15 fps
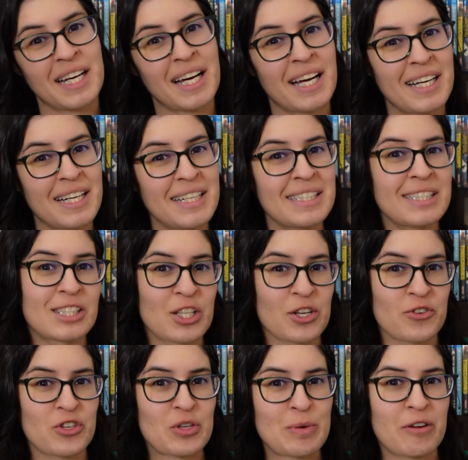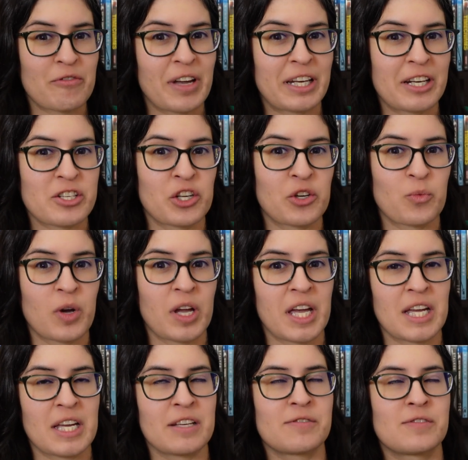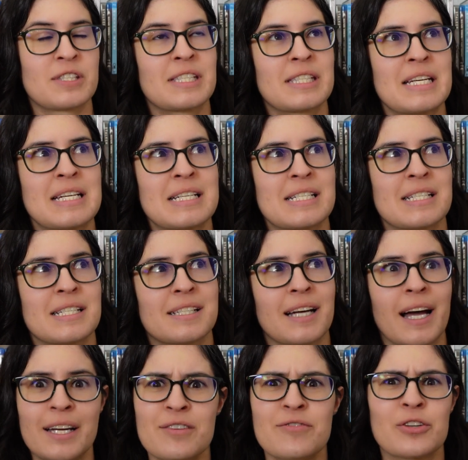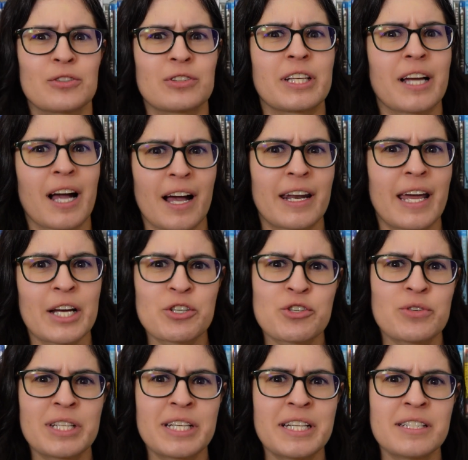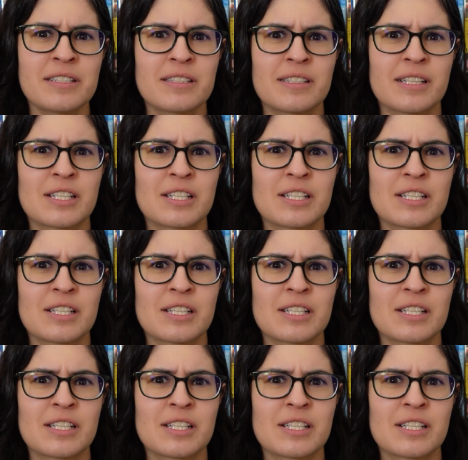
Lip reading: I learned about Vanishing Waves kind of early on, actually,